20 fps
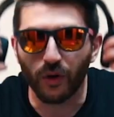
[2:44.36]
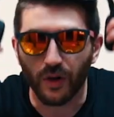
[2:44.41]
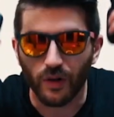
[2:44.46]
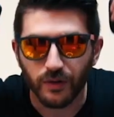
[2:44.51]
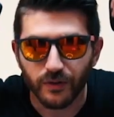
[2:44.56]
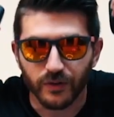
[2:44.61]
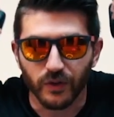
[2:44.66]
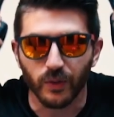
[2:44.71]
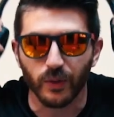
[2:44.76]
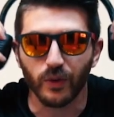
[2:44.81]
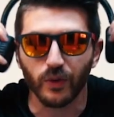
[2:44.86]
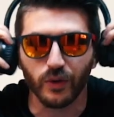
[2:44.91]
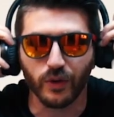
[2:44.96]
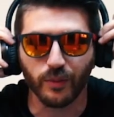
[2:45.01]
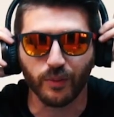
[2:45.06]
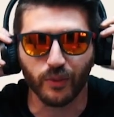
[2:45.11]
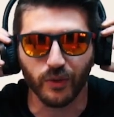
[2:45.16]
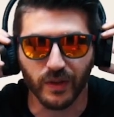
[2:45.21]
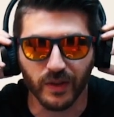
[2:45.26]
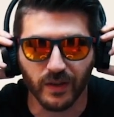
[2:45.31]
comfortable when you
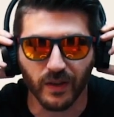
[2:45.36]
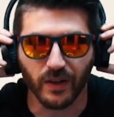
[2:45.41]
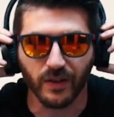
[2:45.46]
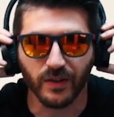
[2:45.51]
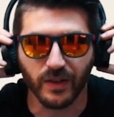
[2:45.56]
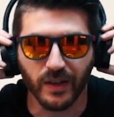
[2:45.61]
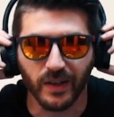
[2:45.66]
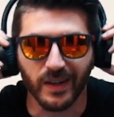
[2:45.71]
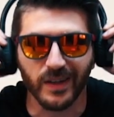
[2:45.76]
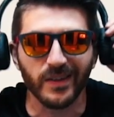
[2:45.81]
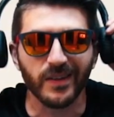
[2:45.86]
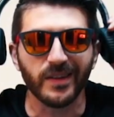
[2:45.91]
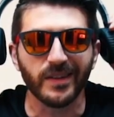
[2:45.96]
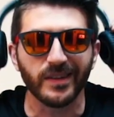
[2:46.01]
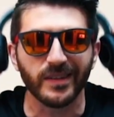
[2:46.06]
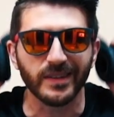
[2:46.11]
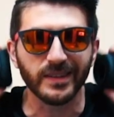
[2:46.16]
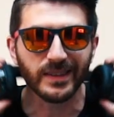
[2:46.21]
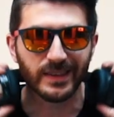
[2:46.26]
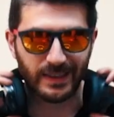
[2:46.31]
put it on the
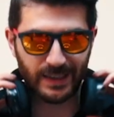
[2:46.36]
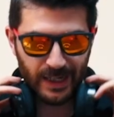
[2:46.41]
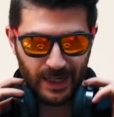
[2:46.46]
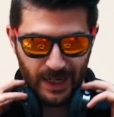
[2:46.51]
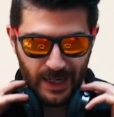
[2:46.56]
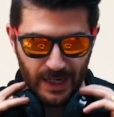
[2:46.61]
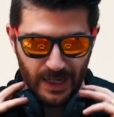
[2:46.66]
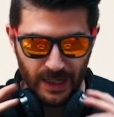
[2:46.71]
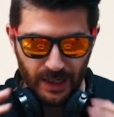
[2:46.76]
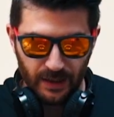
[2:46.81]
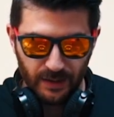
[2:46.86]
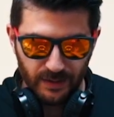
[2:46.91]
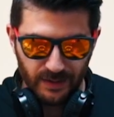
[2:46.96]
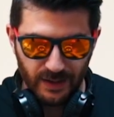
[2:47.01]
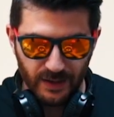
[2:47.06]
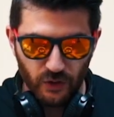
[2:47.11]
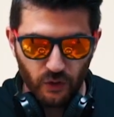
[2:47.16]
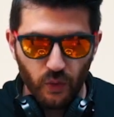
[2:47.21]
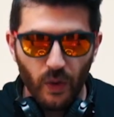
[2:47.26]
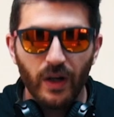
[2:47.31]
ears.
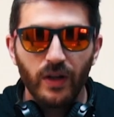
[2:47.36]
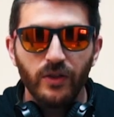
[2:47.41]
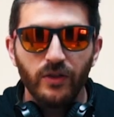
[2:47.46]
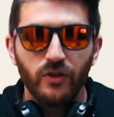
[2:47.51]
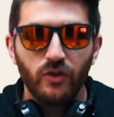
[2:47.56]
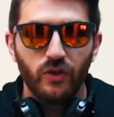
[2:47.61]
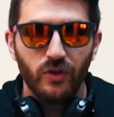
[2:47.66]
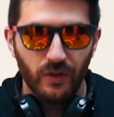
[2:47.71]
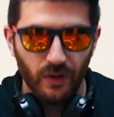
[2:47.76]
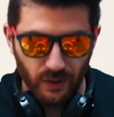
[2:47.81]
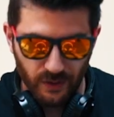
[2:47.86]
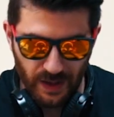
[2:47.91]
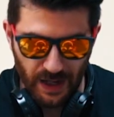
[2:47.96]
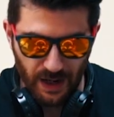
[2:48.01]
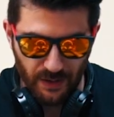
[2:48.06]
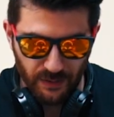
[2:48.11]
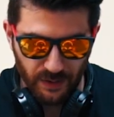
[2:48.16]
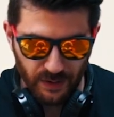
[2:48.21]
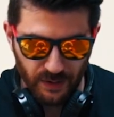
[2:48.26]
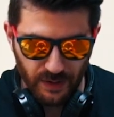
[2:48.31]
This one you don't
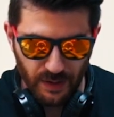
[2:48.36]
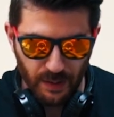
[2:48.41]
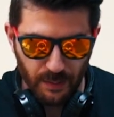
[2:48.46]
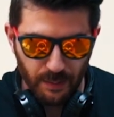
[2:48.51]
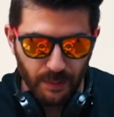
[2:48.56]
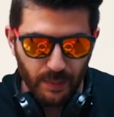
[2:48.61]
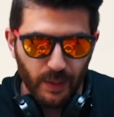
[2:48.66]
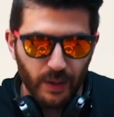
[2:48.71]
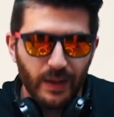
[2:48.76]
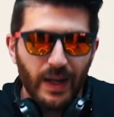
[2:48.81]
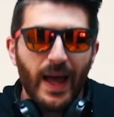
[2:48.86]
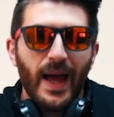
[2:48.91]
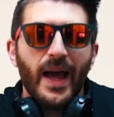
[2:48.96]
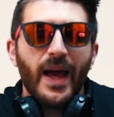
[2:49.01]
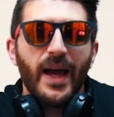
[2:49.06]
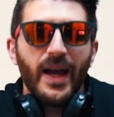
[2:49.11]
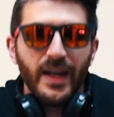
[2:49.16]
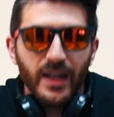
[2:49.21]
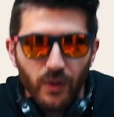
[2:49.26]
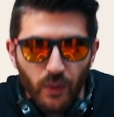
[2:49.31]
have it, but
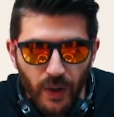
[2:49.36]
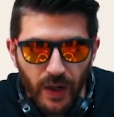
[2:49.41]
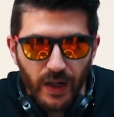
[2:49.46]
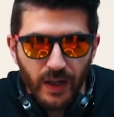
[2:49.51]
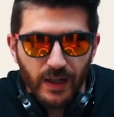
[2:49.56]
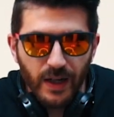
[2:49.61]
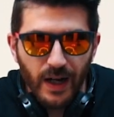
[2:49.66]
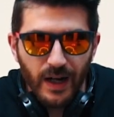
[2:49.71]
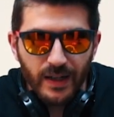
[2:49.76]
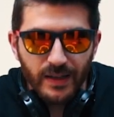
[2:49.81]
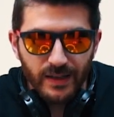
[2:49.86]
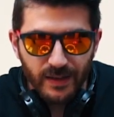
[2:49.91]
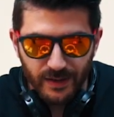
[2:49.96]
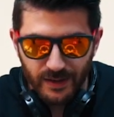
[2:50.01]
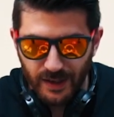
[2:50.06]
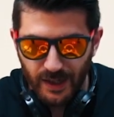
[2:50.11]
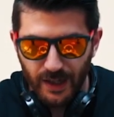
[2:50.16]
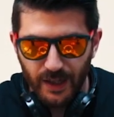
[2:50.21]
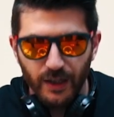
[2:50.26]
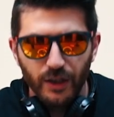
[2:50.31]
anyway
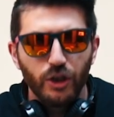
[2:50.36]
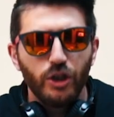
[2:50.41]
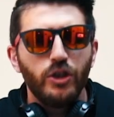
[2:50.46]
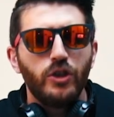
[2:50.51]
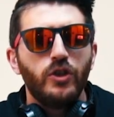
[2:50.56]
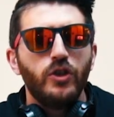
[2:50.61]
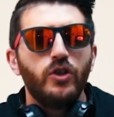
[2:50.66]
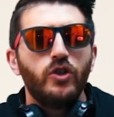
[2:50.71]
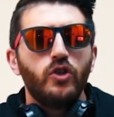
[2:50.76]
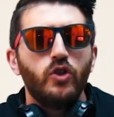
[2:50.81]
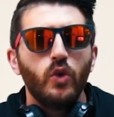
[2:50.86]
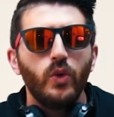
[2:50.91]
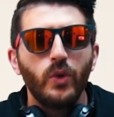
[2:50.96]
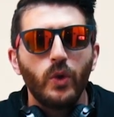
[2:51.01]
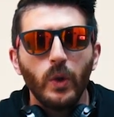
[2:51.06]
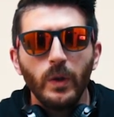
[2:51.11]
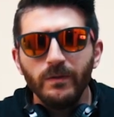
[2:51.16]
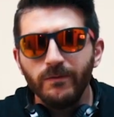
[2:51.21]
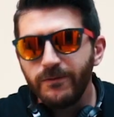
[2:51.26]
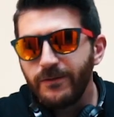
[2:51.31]
guys, this is so
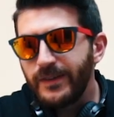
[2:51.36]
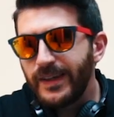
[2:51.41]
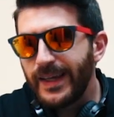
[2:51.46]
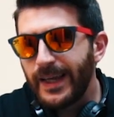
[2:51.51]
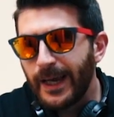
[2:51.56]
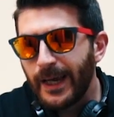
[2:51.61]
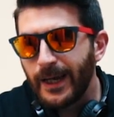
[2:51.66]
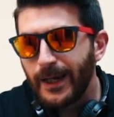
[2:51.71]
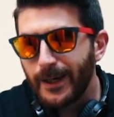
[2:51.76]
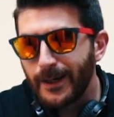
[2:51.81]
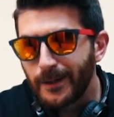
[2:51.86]
comfy.